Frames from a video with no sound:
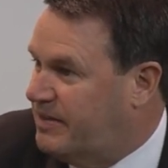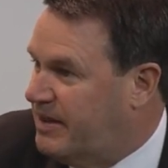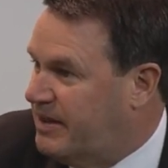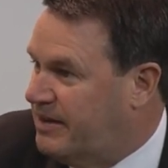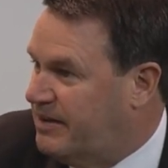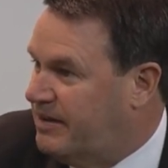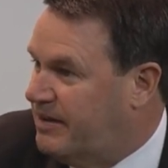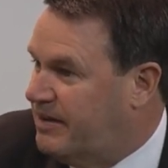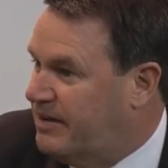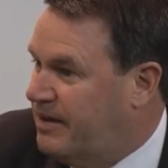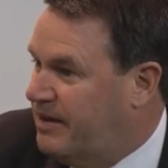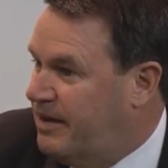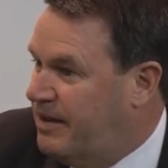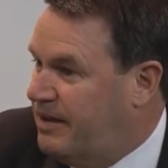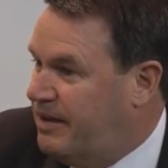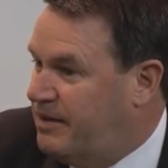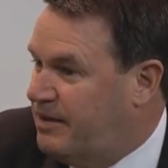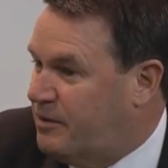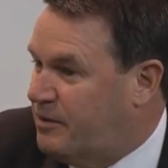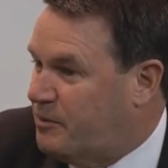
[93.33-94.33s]
And then
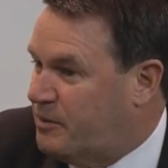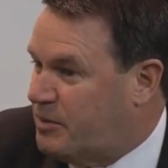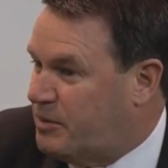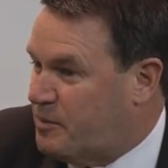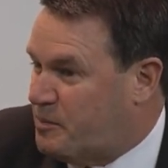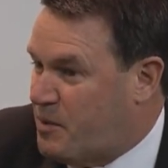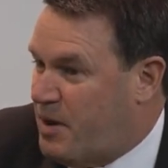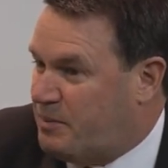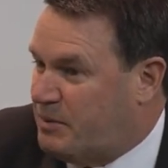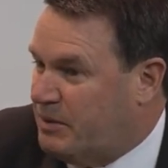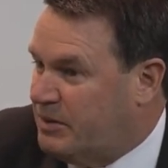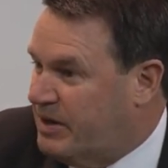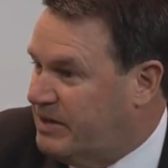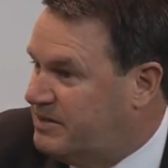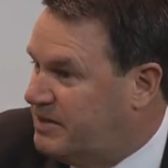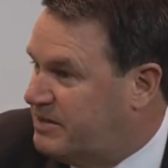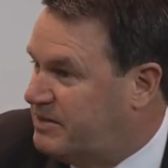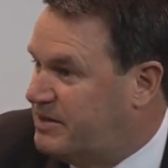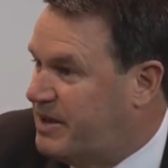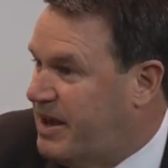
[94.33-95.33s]
you know, with the proper
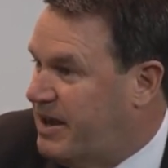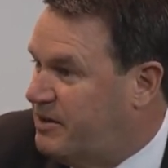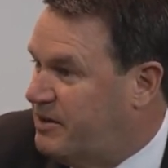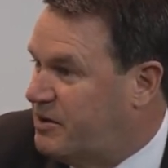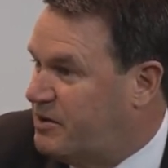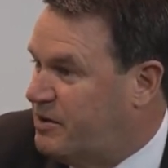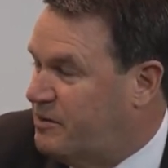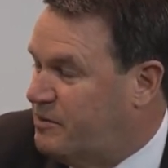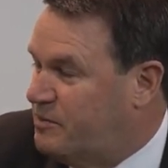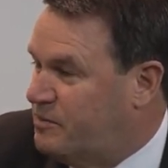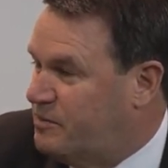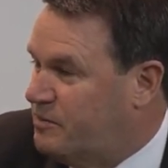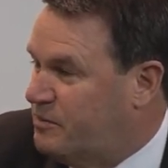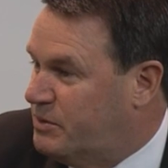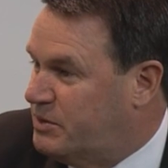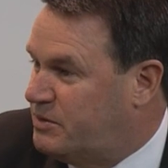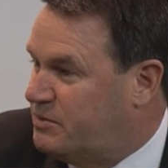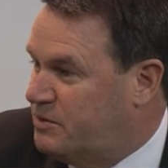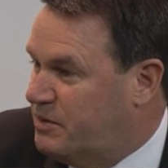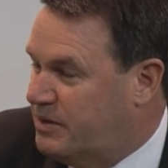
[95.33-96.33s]
laser scan, you could
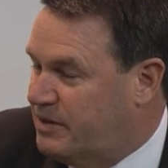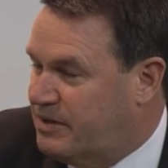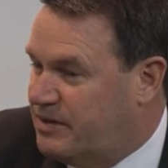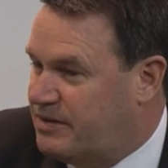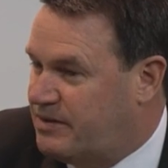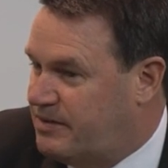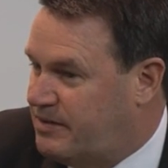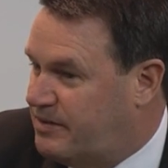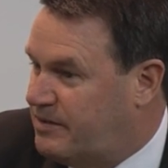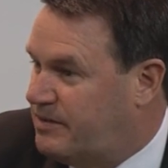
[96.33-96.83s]
reach really